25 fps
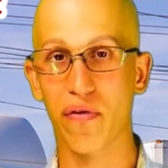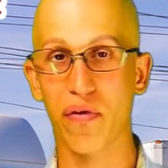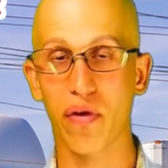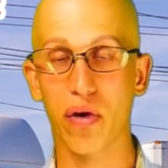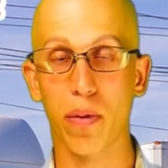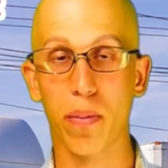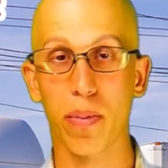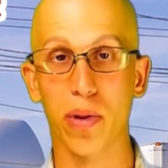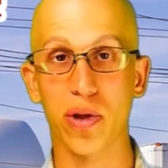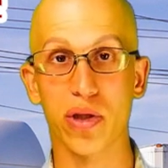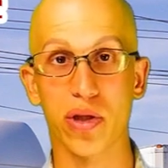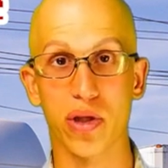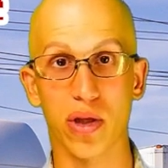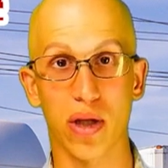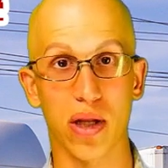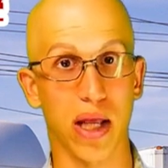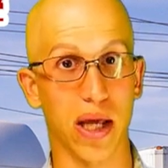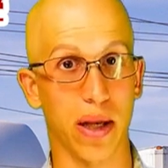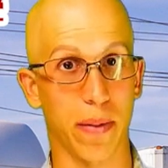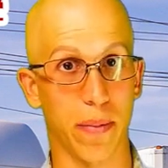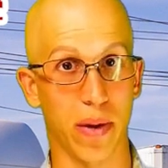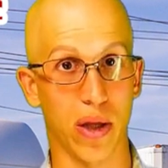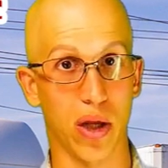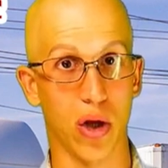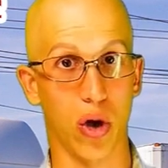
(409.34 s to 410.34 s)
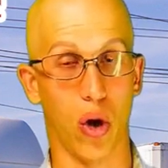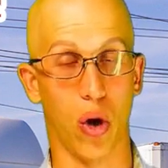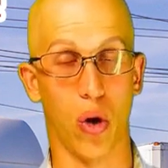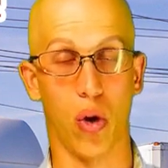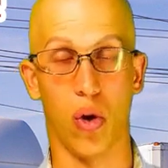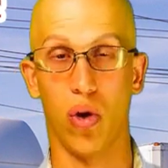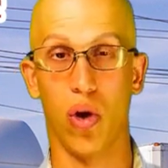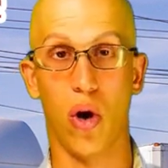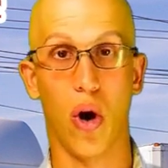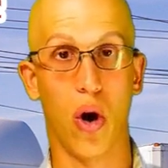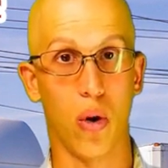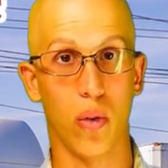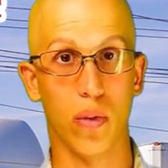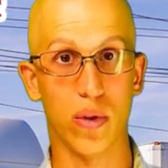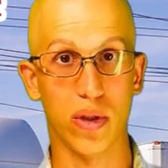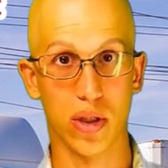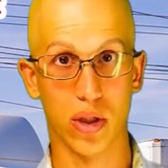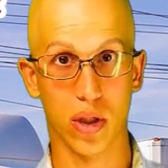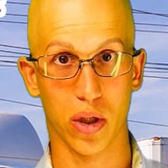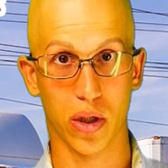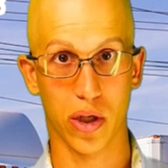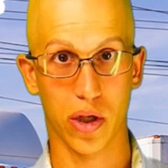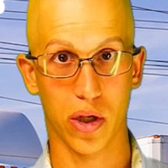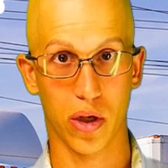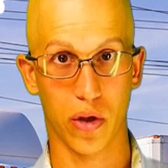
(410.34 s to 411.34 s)
If you're a person like me who
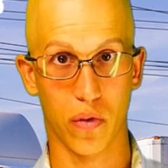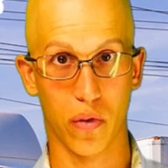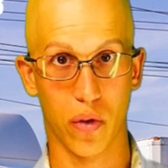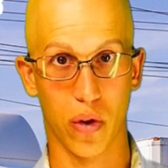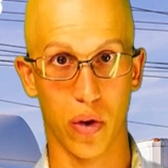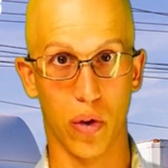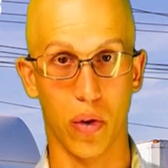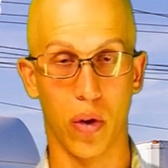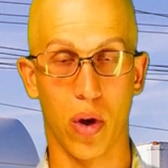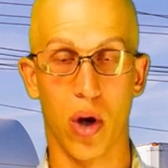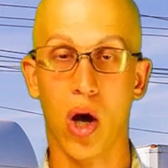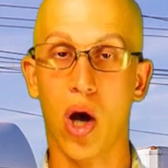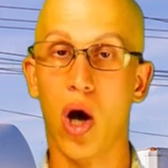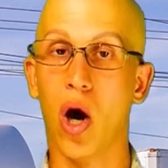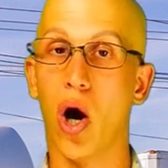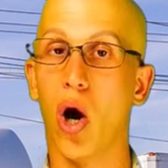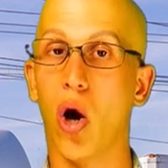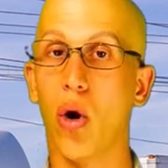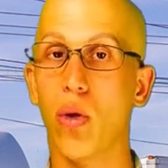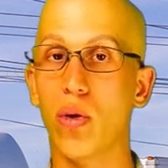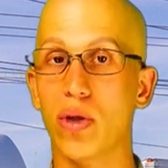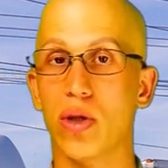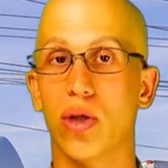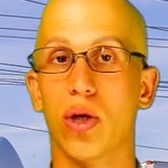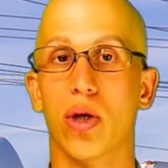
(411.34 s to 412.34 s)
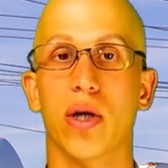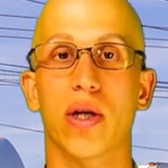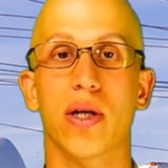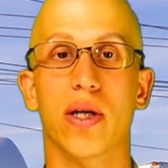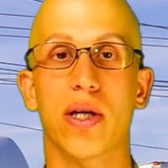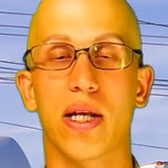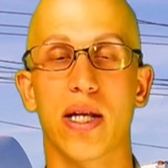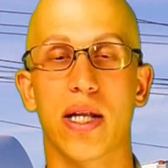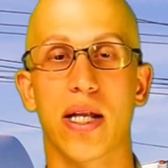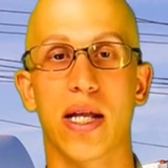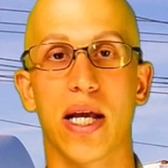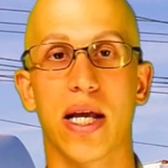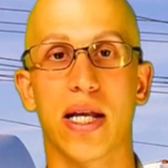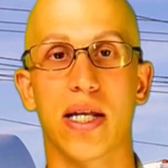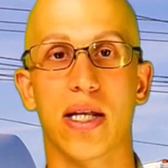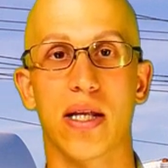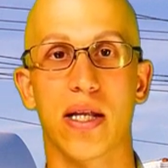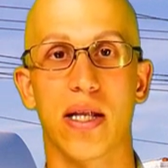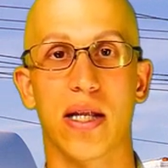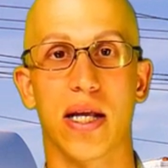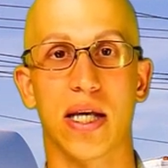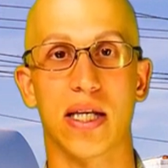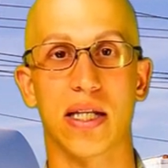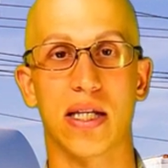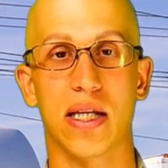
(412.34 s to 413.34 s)
always looking to grow, always looking to get
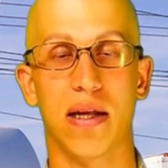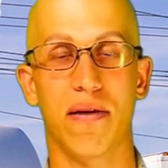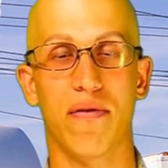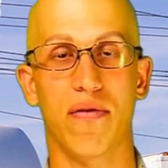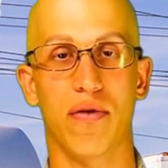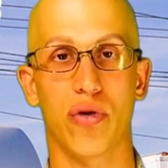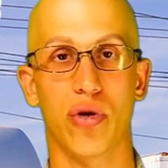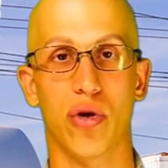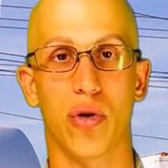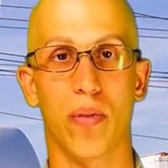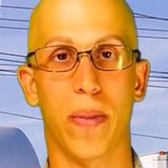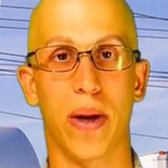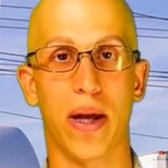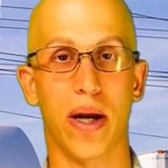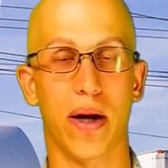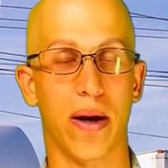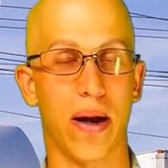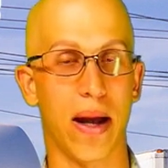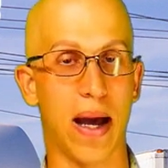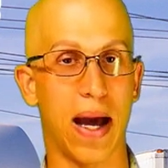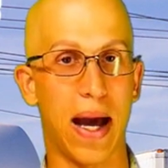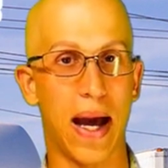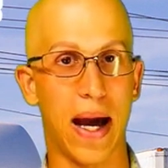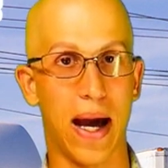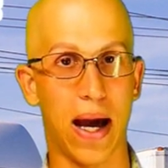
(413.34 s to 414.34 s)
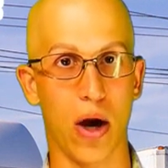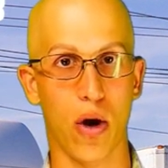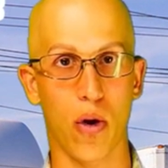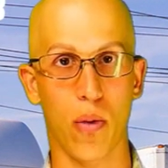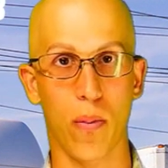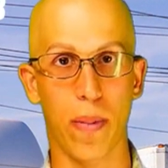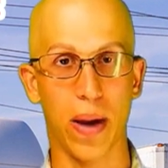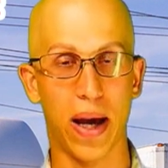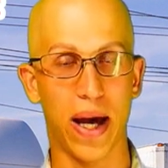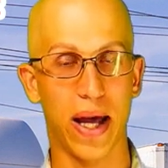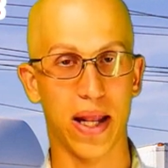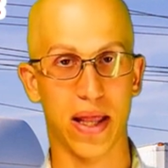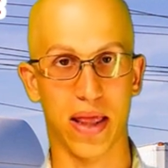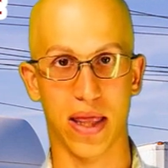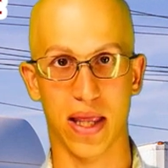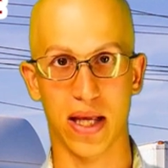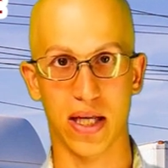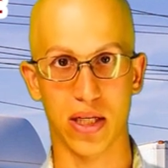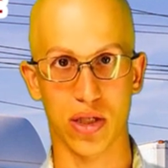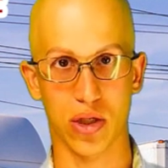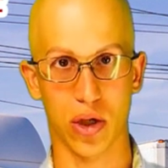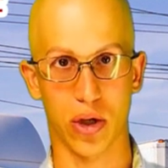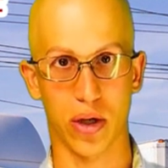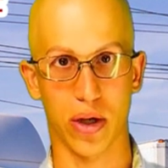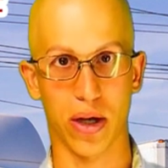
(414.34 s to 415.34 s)
to the next level no matter how bad
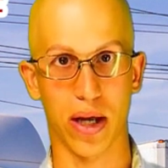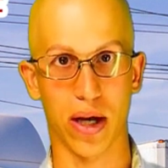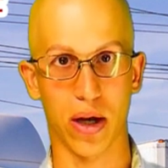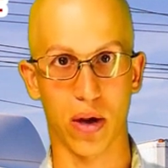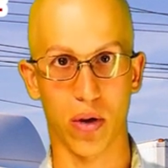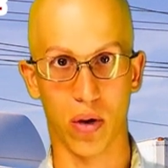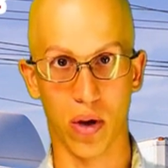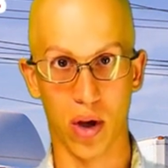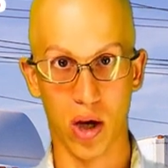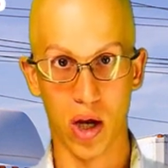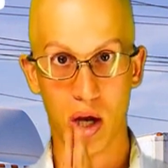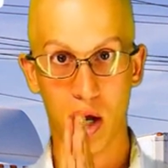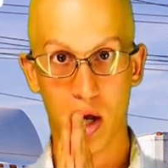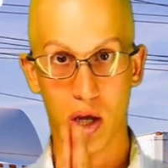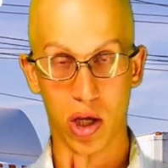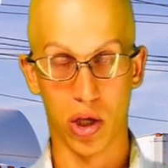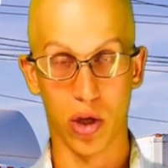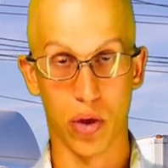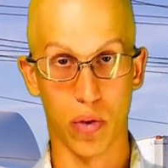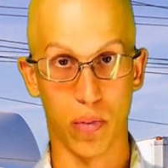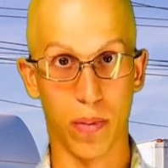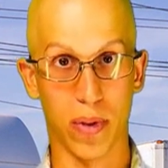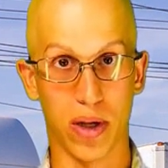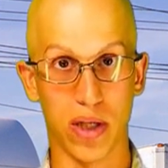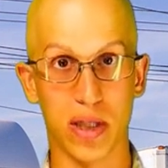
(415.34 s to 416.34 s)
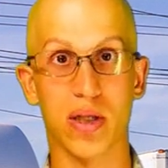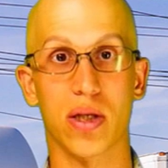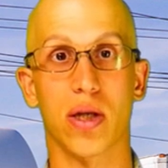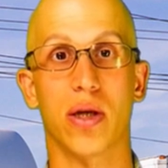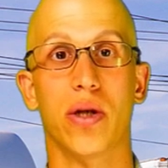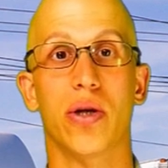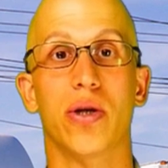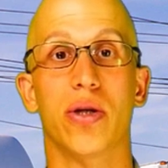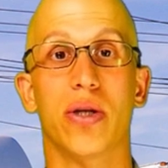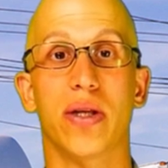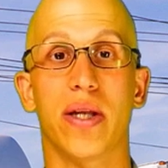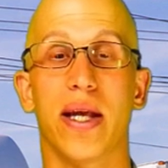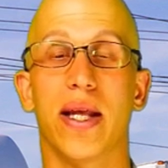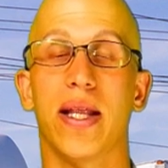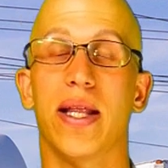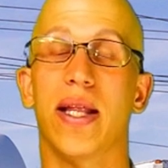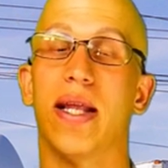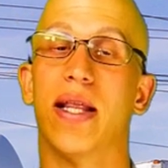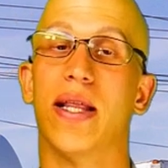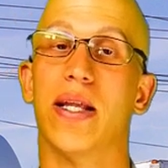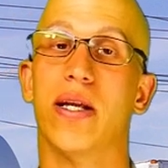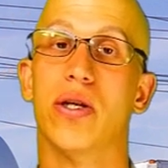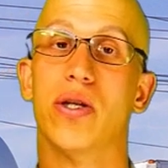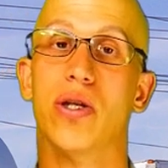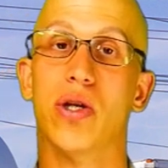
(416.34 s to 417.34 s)
things are now, you must
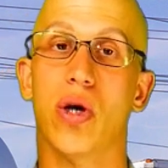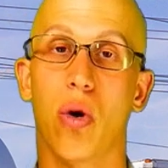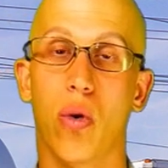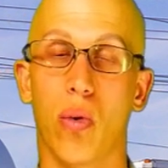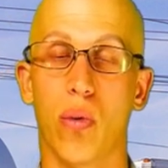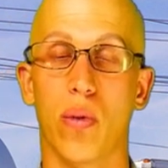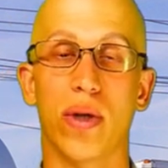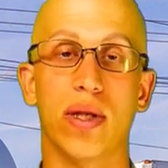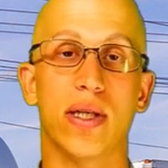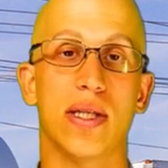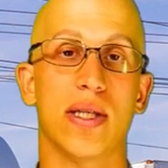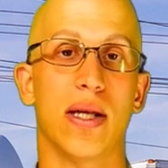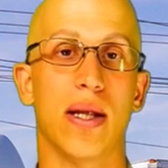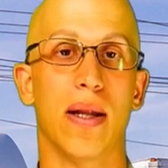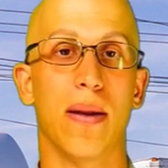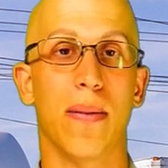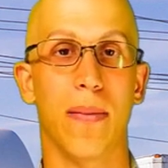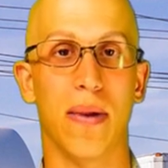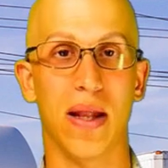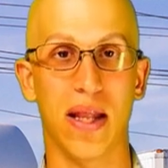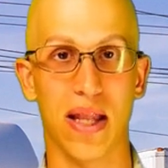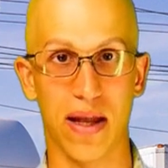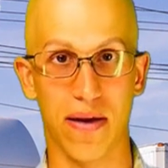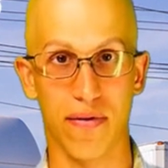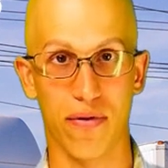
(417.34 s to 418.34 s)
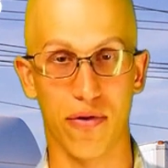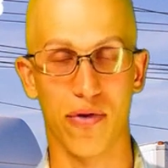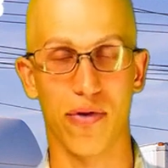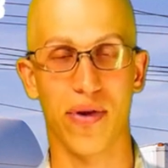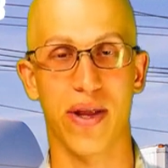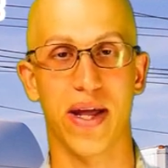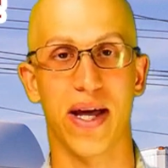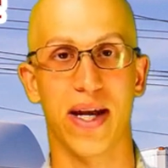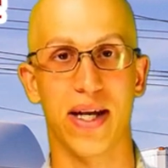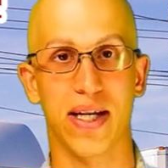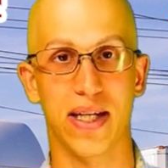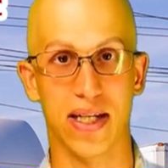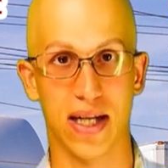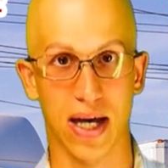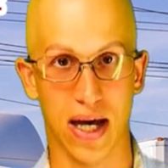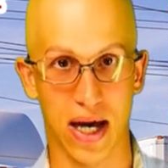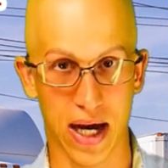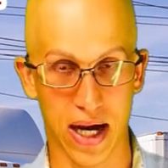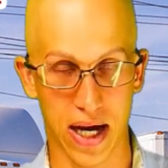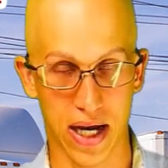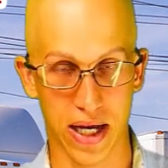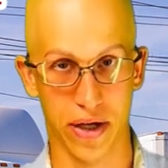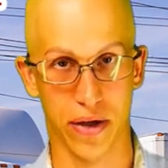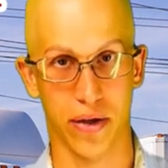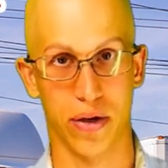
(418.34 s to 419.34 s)
understand that there's always a level that is
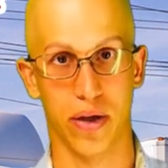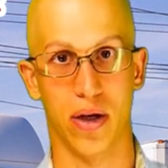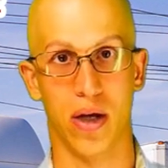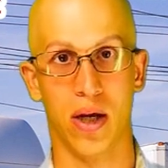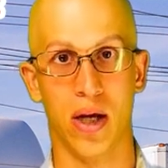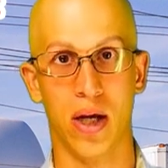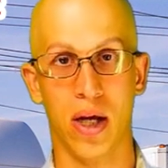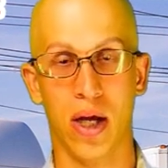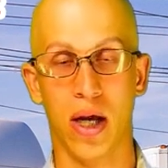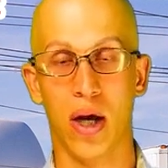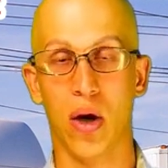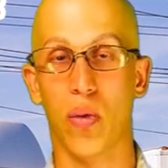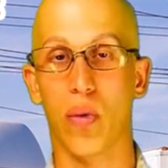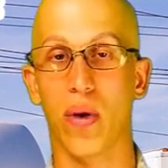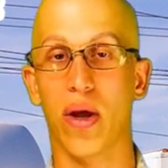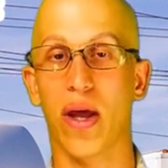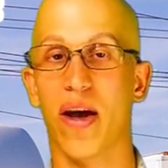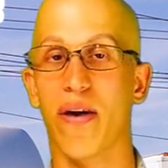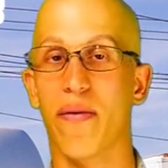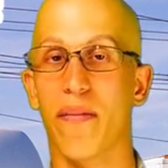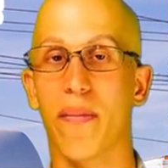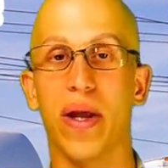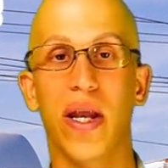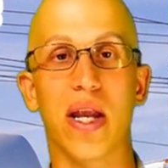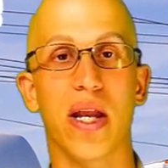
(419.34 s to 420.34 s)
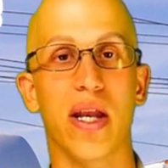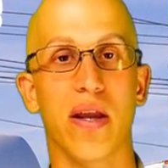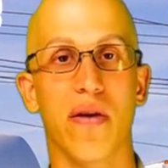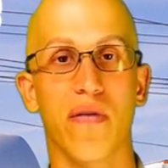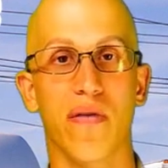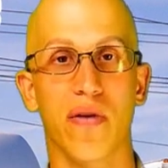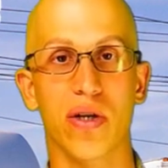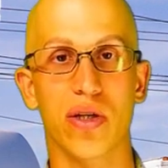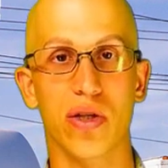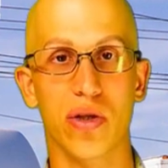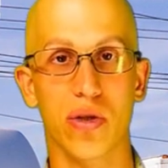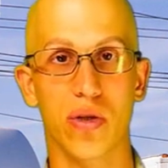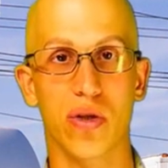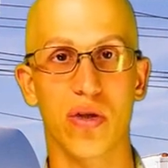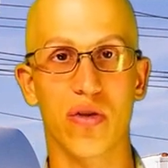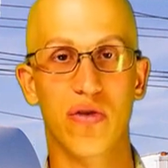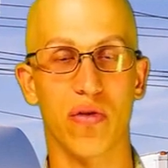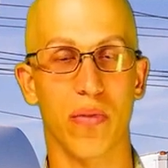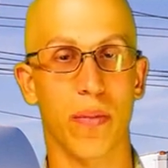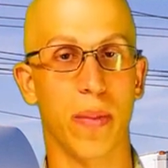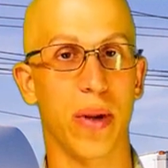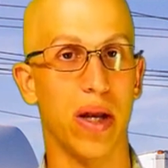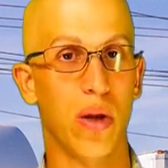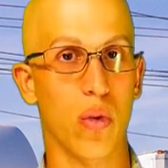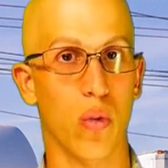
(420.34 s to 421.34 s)
higher. We have many different
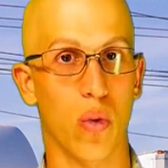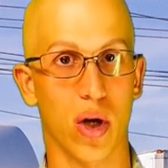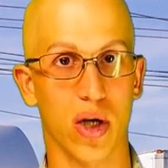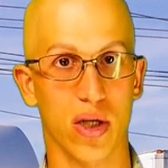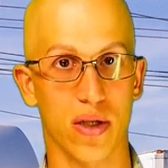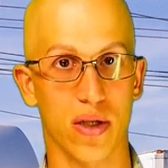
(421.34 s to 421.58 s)
students from many